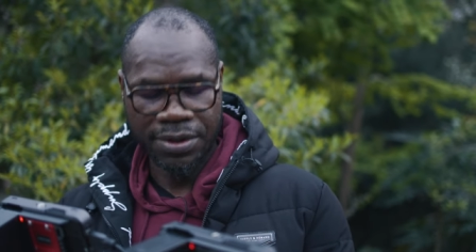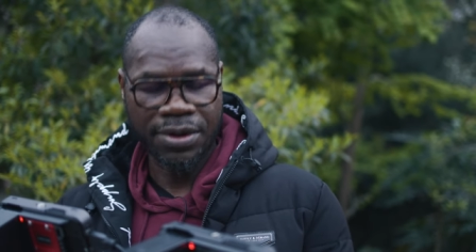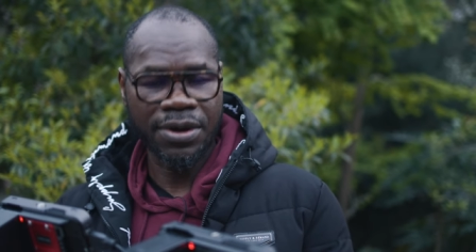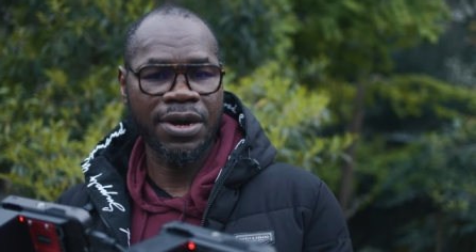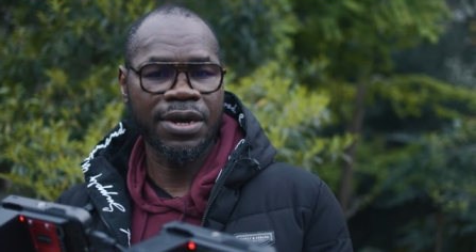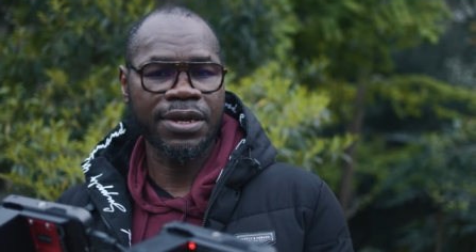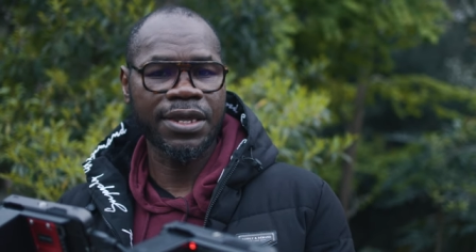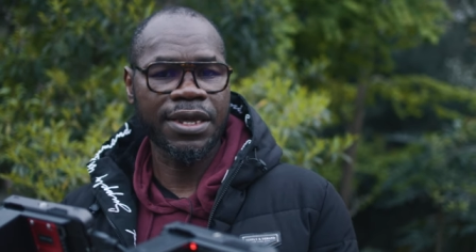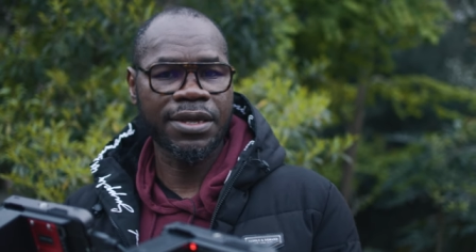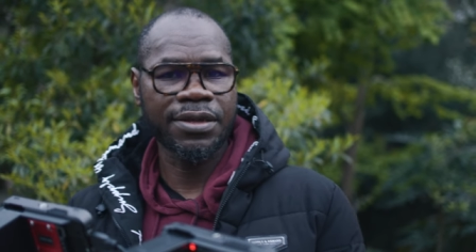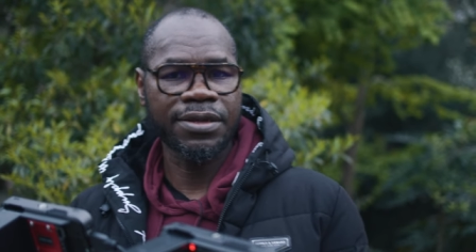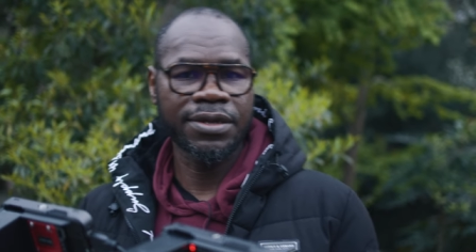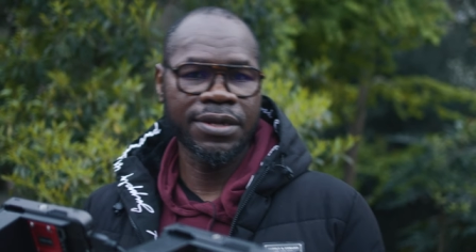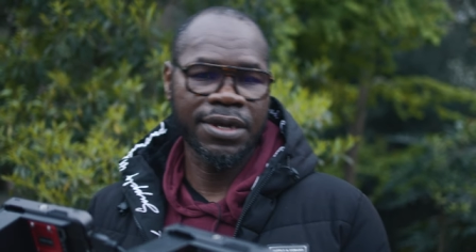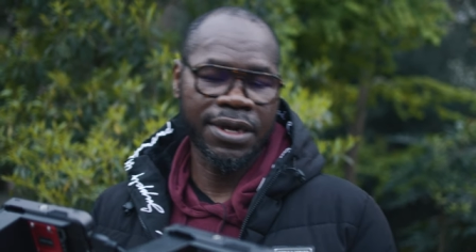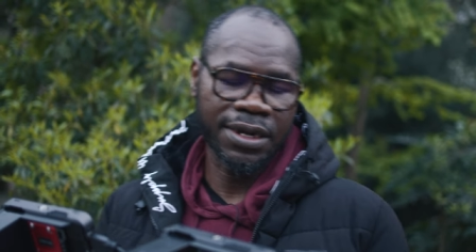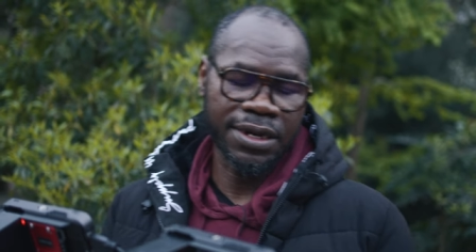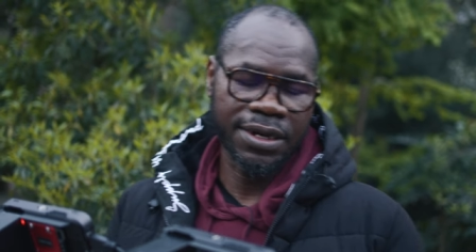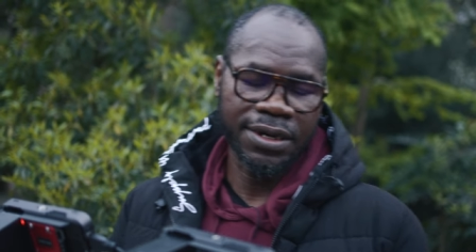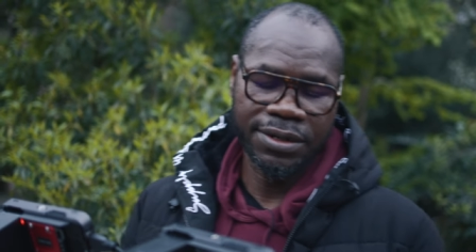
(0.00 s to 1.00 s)
okay,
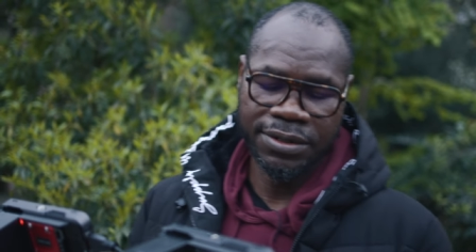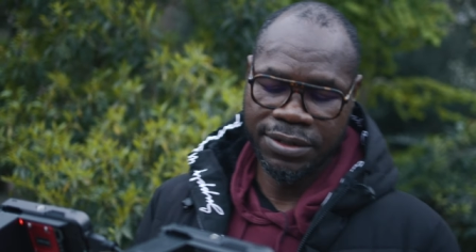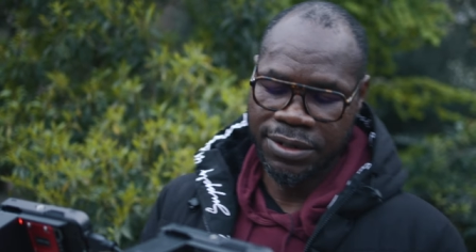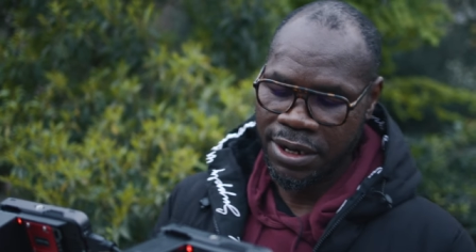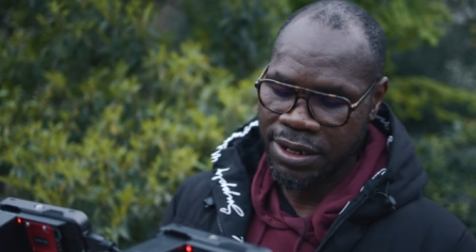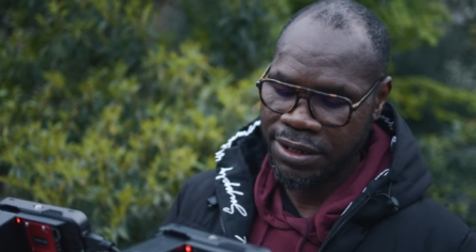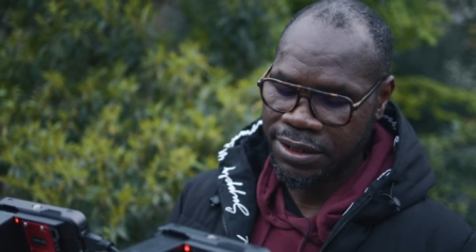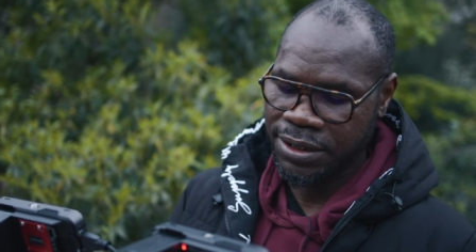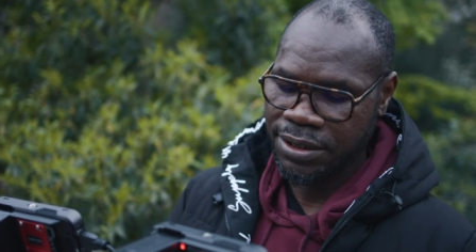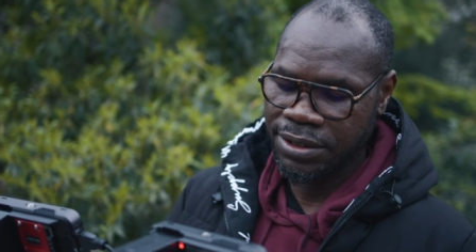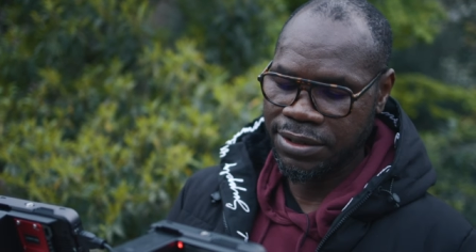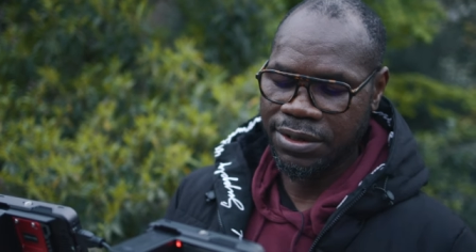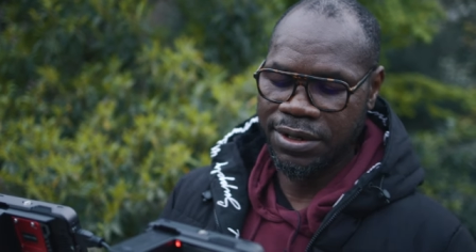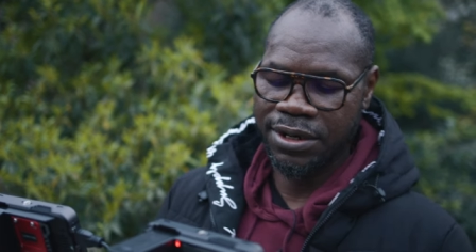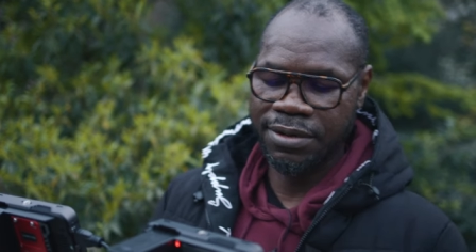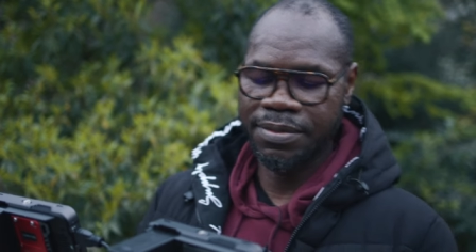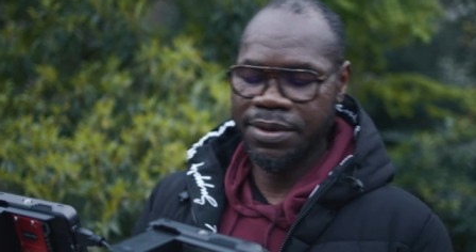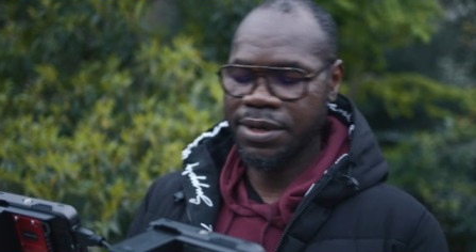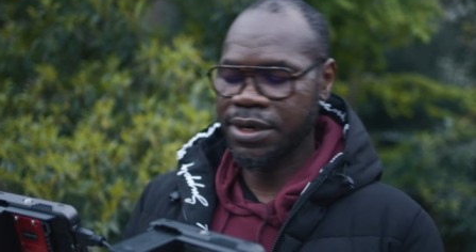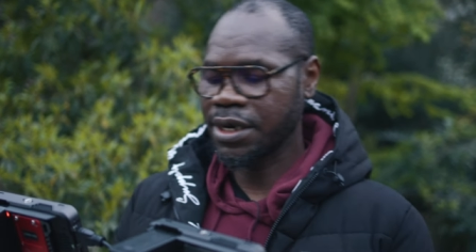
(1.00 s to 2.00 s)
yeah. Derek, you're
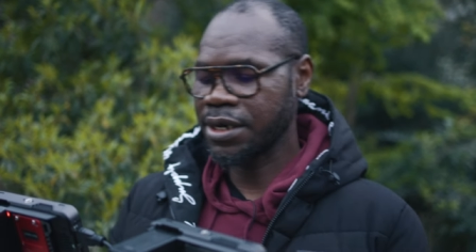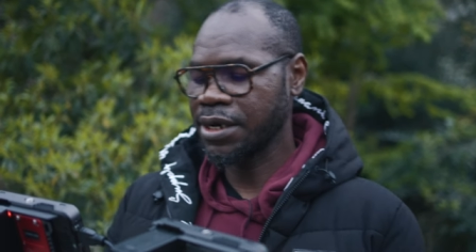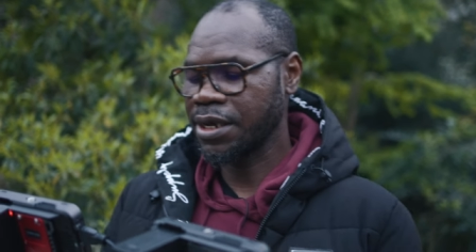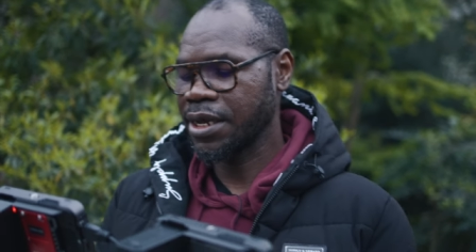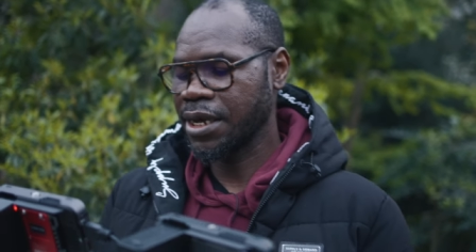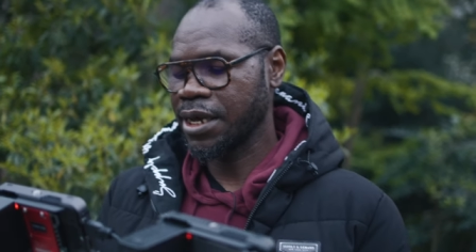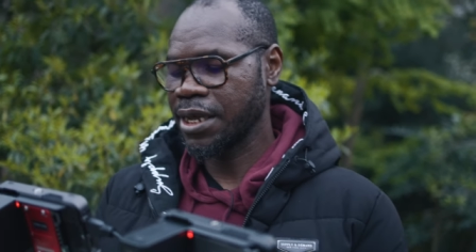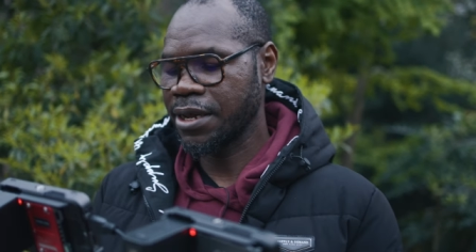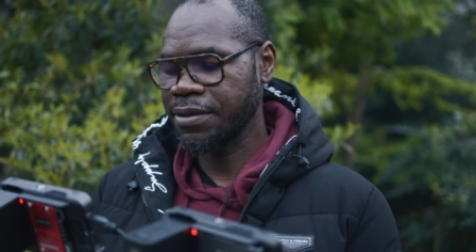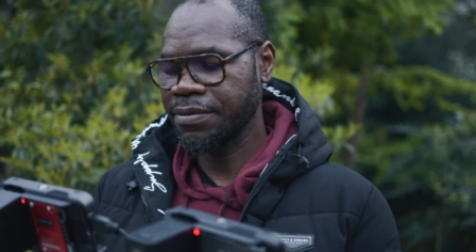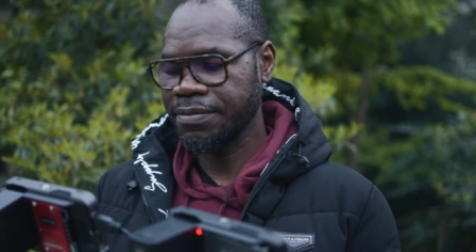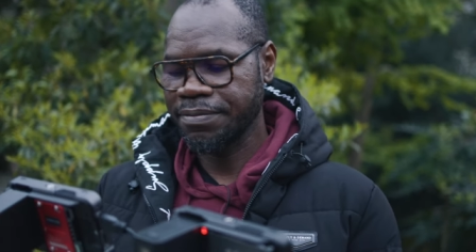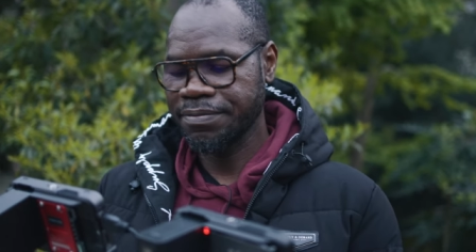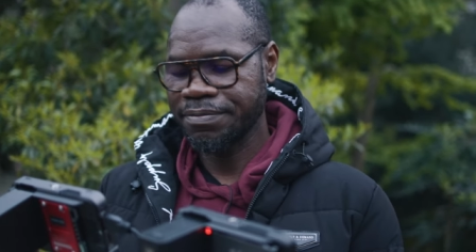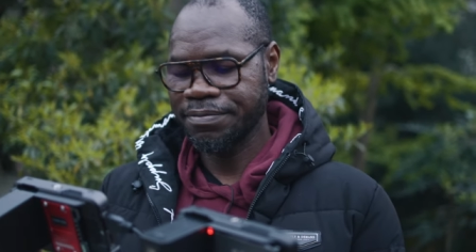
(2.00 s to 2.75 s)
gonna be running again.